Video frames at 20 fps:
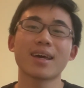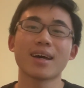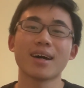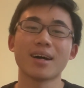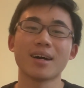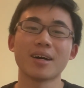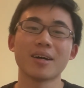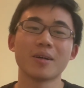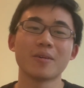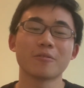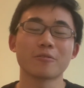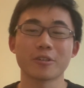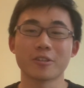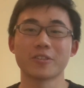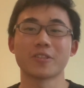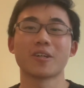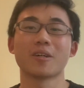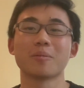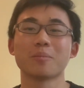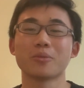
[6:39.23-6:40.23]
uh, for
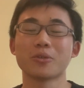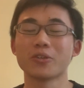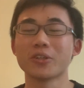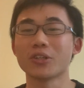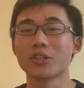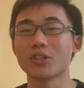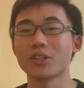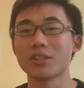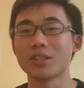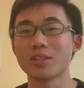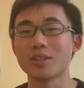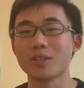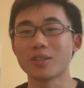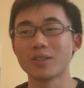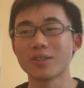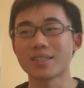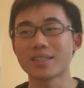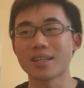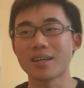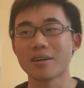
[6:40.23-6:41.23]
example, you could
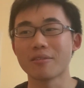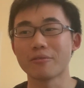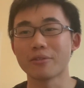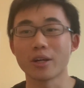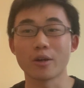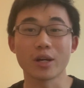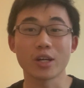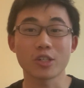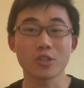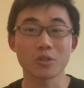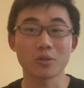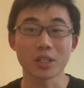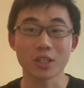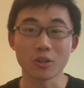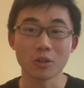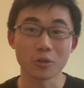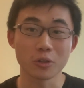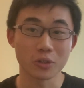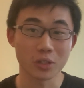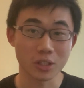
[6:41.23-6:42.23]
use uh, variationally
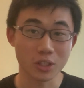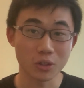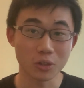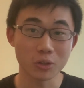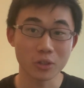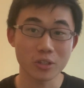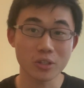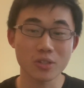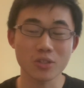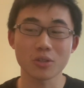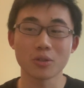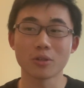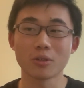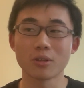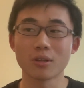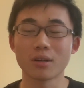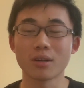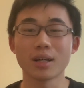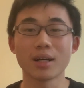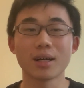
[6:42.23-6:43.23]
autoencoders
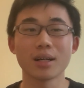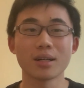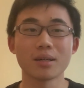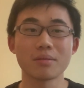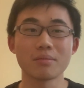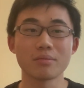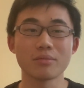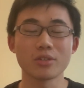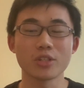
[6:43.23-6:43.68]
or um,